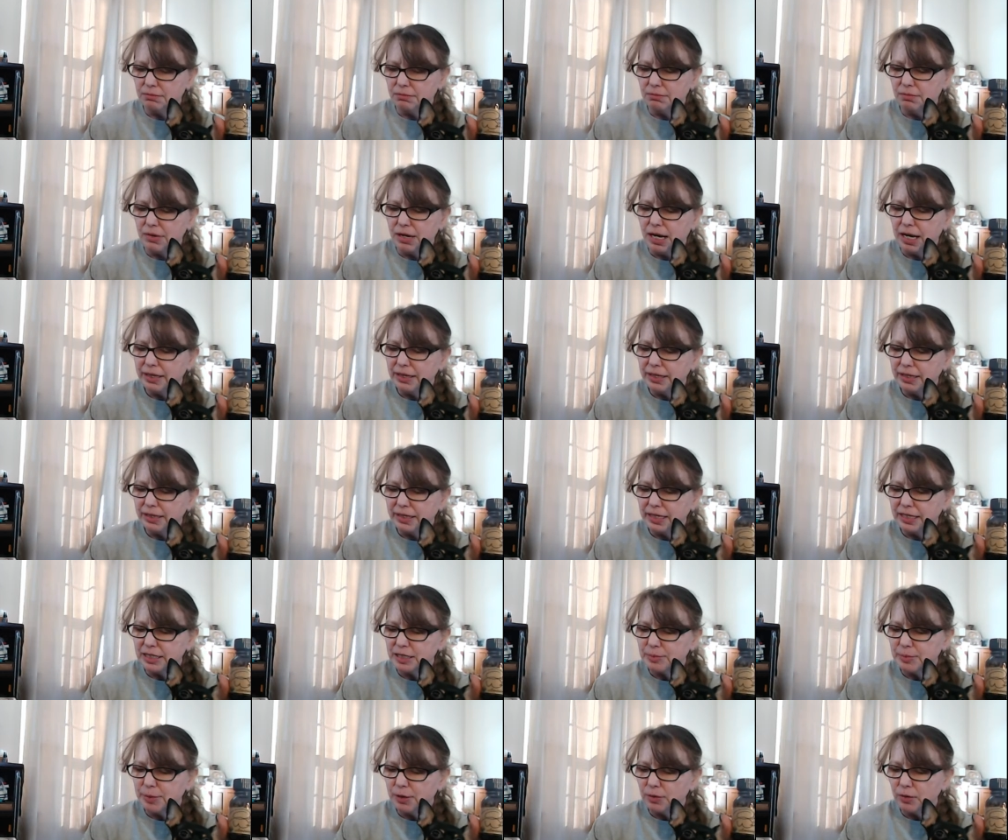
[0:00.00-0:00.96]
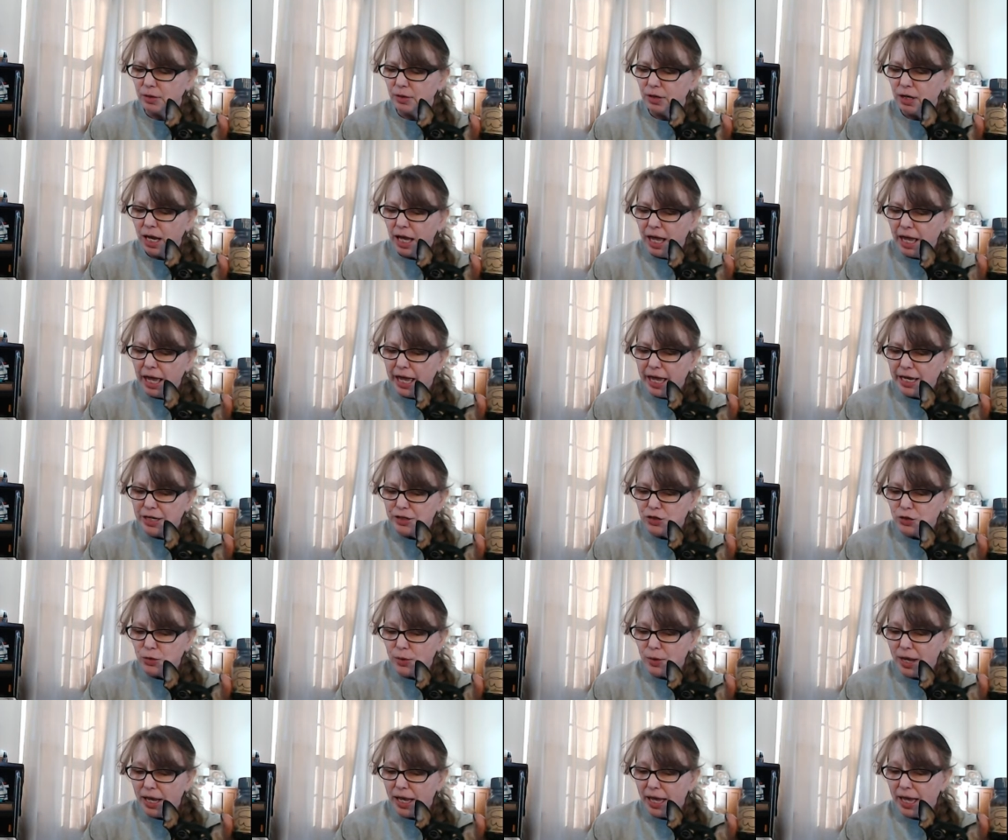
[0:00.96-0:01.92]
I think that's spelled wrong. As
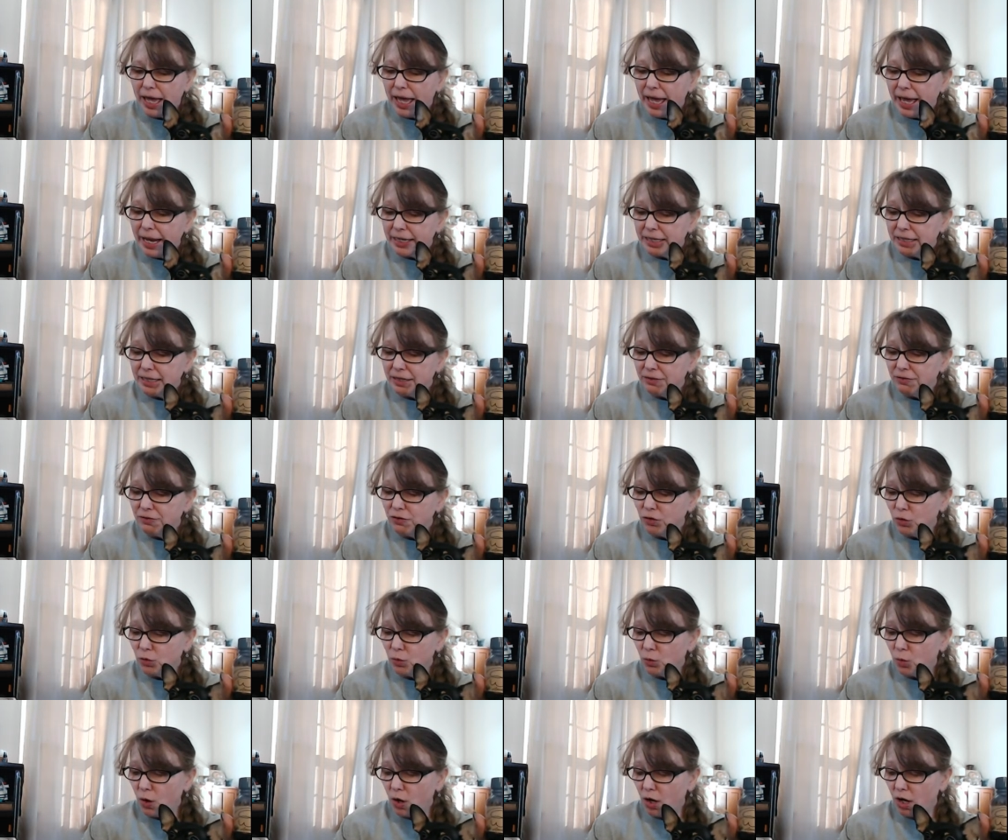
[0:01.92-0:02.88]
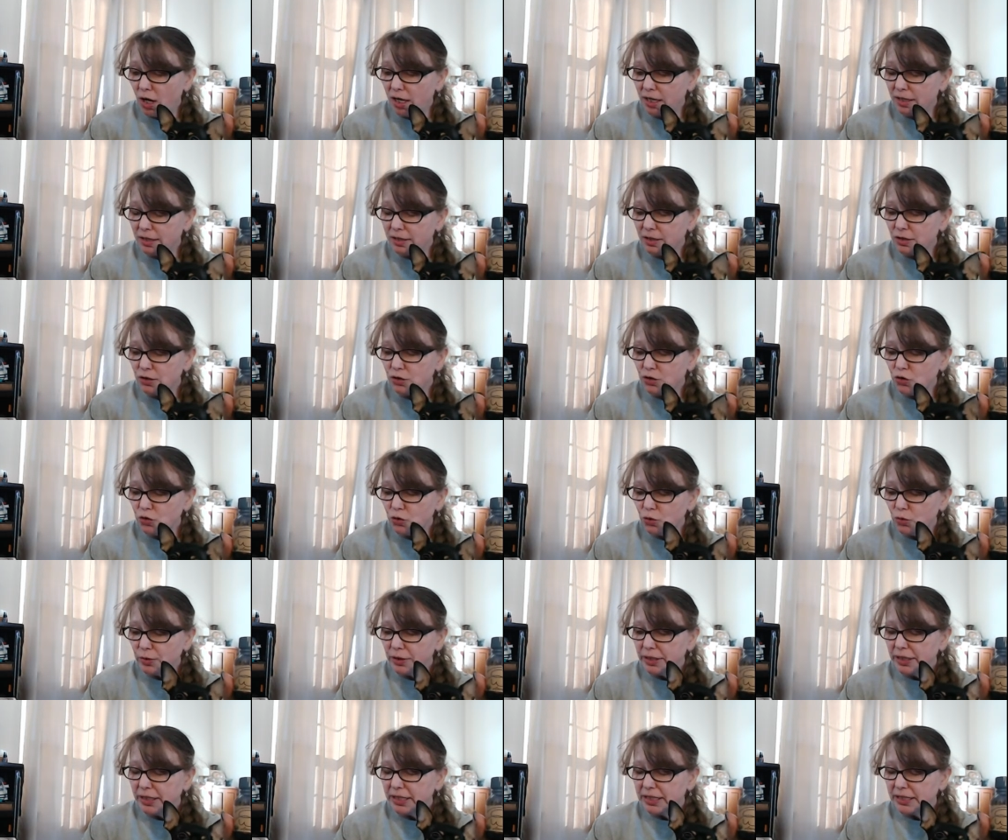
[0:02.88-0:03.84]
you active your wand,
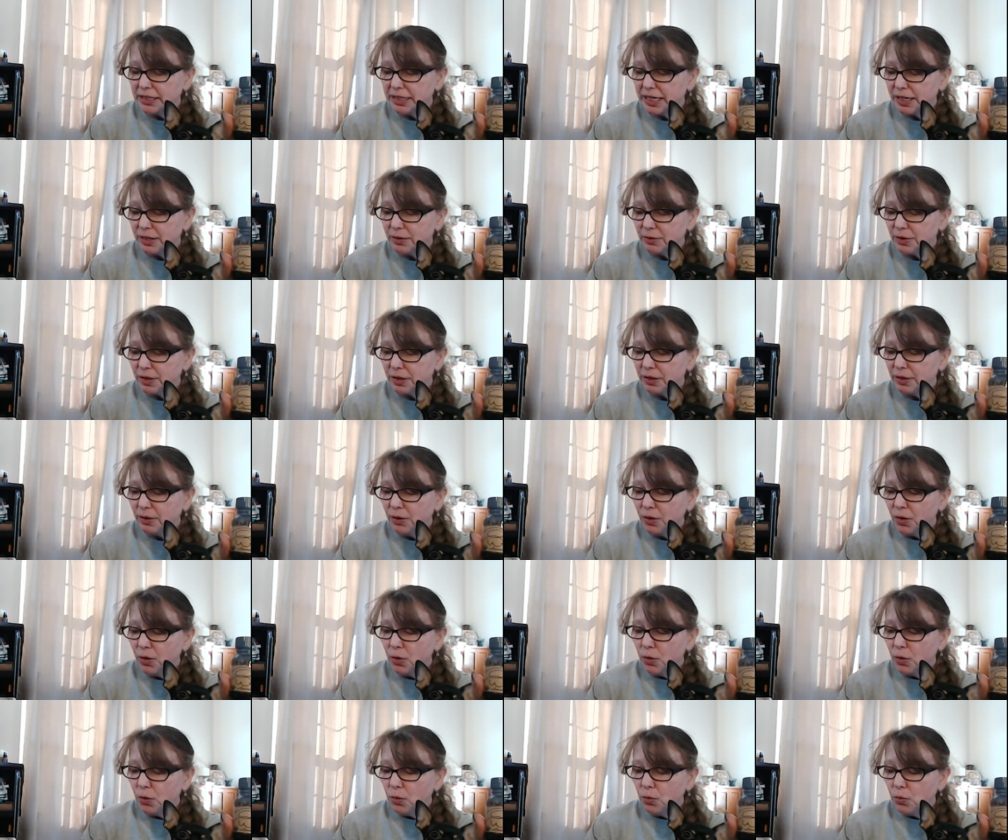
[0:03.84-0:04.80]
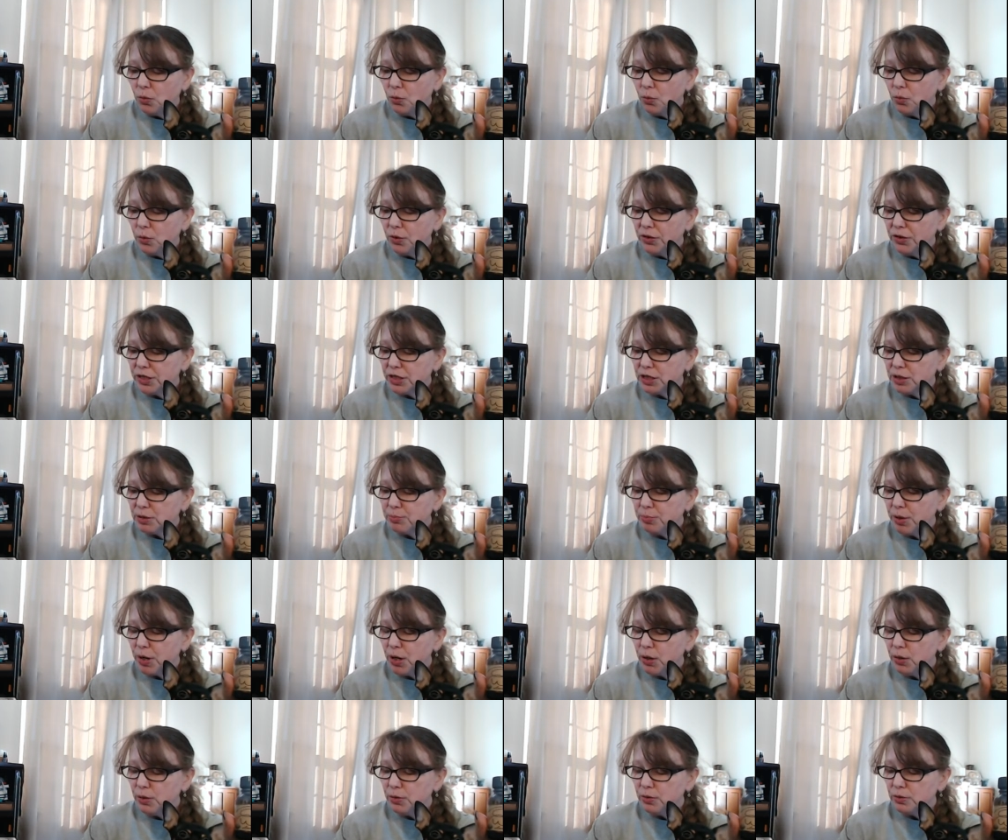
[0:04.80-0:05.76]
jewelry, etc., with this
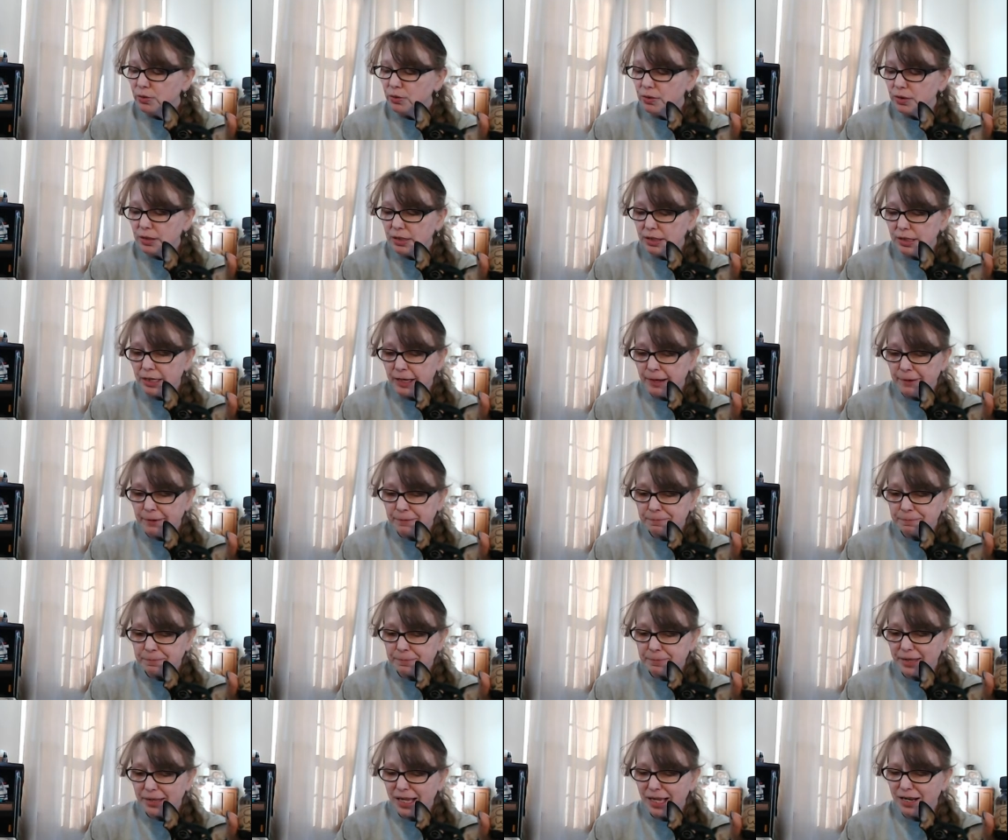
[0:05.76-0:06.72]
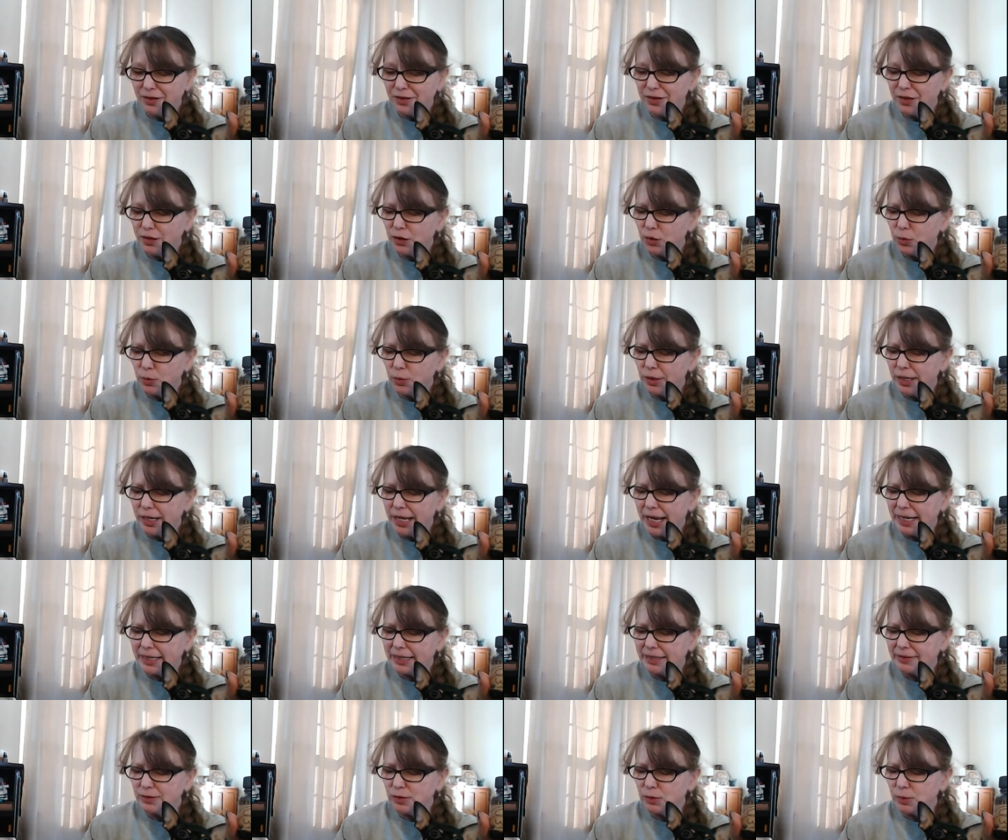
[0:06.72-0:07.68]
potent I don't think the word
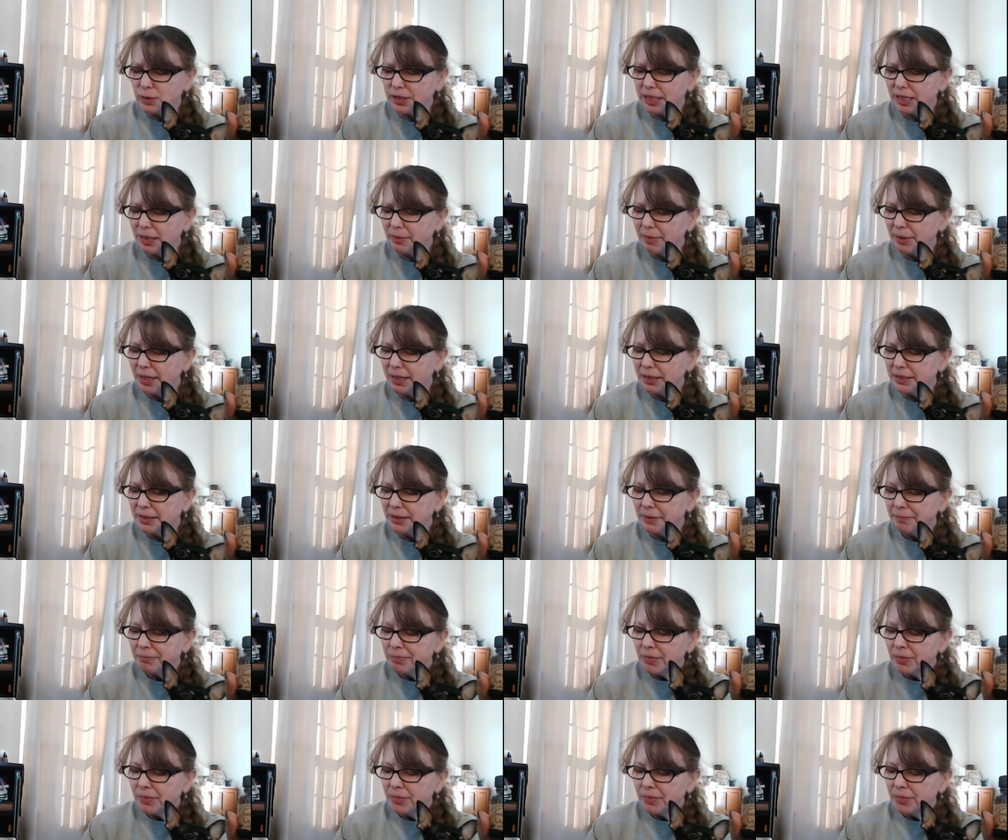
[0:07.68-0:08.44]
active is what they meant.